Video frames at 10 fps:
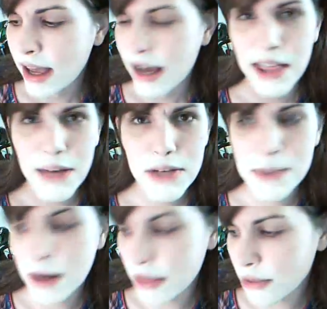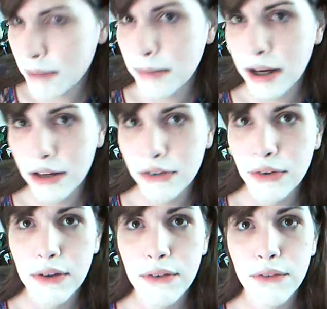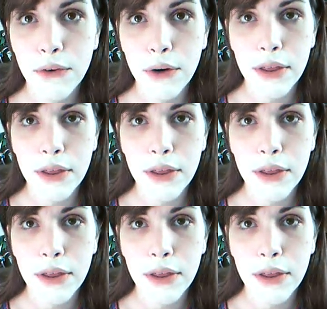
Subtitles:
And I think it was about $3 for